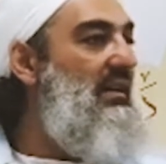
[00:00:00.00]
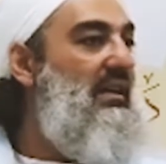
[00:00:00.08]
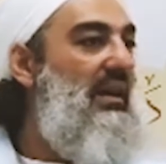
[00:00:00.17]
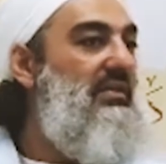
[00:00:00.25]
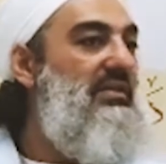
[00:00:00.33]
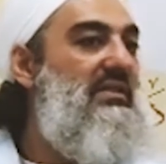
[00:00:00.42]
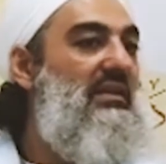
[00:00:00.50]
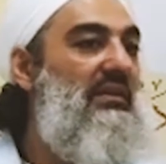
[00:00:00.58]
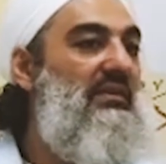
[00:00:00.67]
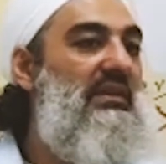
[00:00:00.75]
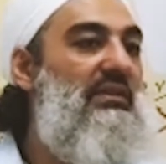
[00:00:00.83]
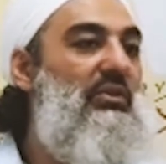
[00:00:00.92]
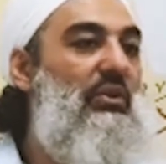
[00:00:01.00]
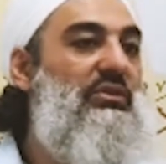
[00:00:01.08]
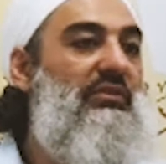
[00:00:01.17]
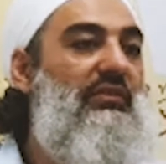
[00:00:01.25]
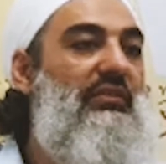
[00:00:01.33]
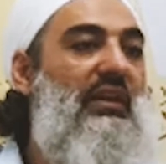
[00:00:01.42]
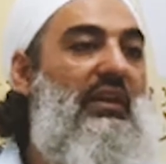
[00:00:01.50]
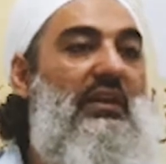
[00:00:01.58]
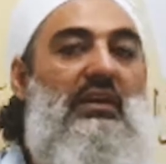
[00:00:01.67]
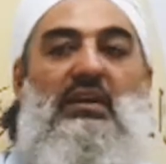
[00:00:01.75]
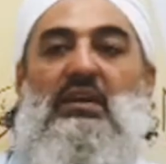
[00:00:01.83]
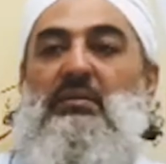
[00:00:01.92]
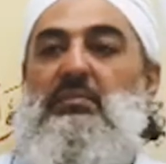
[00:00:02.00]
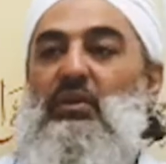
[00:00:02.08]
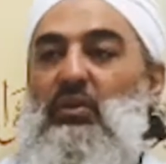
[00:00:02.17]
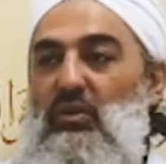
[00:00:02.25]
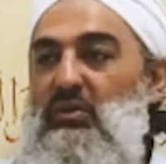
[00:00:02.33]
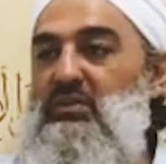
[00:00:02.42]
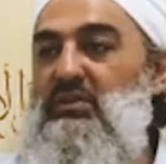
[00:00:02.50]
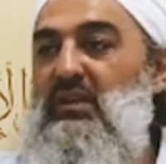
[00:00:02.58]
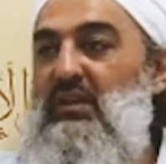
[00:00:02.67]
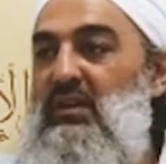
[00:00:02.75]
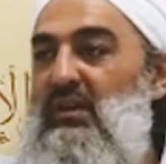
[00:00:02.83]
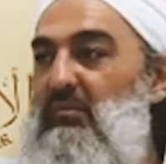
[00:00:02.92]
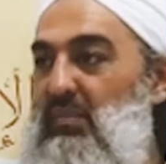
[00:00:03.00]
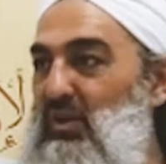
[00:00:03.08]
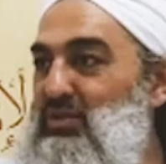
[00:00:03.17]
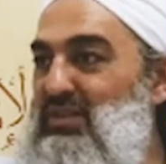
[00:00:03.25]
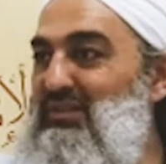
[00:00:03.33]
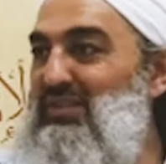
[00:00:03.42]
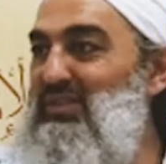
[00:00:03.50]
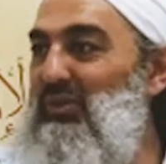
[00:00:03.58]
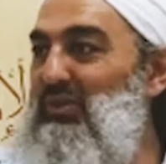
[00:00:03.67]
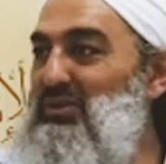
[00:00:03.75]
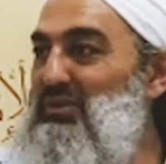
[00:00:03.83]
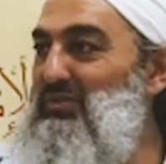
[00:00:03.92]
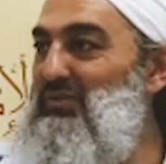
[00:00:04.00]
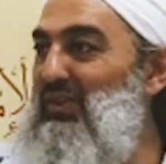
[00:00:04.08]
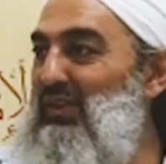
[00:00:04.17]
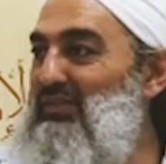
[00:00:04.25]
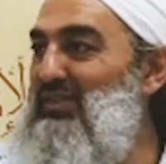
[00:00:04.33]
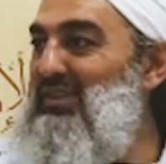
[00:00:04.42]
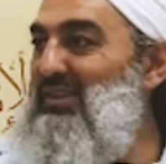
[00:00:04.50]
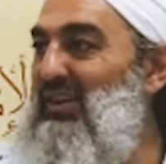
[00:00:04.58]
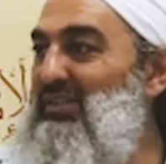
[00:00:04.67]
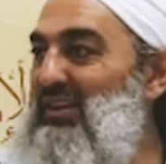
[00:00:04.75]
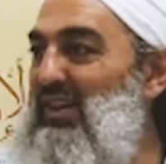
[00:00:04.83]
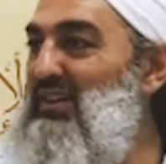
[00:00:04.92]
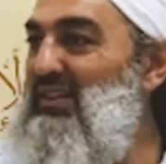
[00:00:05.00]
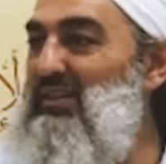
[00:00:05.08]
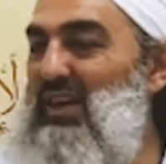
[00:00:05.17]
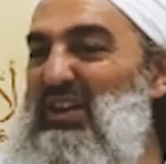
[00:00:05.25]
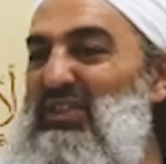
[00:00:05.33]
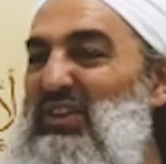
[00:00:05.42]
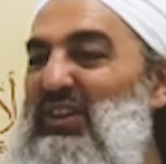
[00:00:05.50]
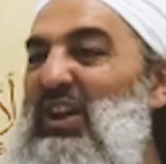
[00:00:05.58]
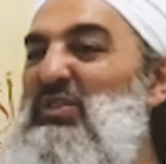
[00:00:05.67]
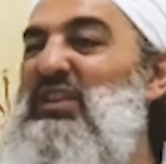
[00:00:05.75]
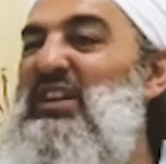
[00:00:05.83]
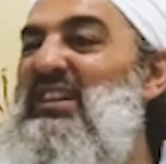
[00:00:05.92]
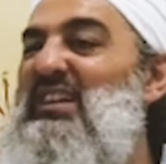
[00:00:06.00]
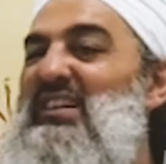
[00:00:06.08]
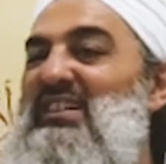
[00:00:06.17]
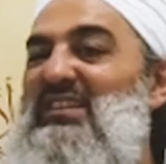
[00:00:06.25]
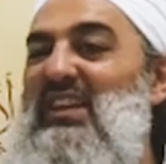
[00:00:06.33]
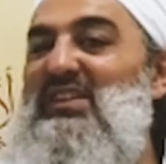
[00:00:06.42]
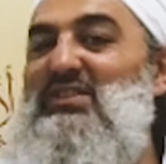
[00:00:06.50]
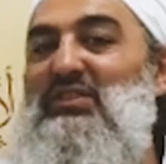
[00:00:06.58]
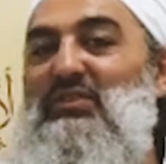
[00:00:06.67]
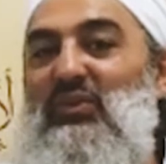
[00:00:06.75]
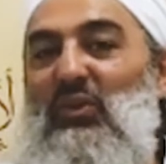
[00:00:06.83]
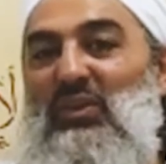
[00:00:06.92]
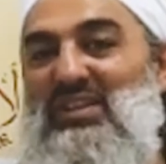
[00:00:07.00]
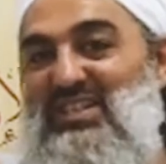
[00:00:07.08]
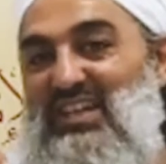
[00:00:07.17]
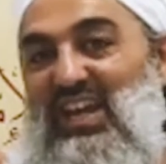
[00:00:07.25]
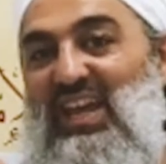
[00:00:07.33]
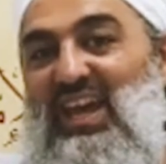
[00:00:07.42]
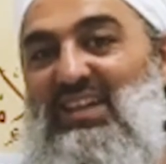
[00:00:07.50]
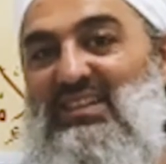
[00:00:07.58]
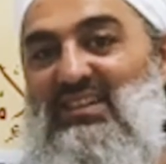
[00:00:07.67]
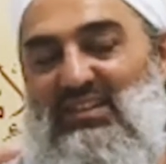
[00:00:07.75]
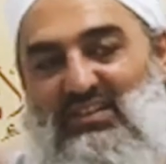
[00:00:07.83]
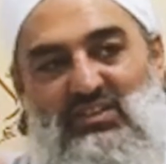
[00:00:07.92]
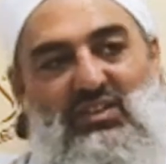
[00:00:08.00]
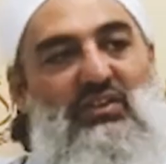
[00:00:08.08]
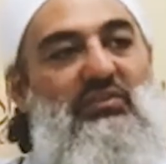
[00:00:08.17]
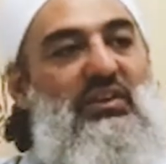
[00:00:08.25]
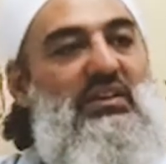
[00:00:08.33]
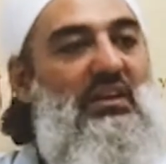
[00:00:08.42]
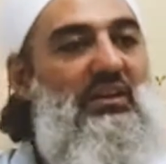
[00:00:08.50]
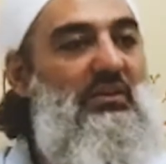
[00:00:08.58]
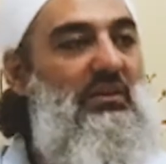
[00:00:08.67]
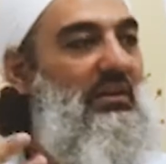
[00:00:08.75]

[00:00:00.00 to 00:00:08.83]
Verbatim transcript: covers 70 doors of fiqh, because most of the doors the only thing you don't really need an intention for is zakat, in the Shafi'iyah anyway.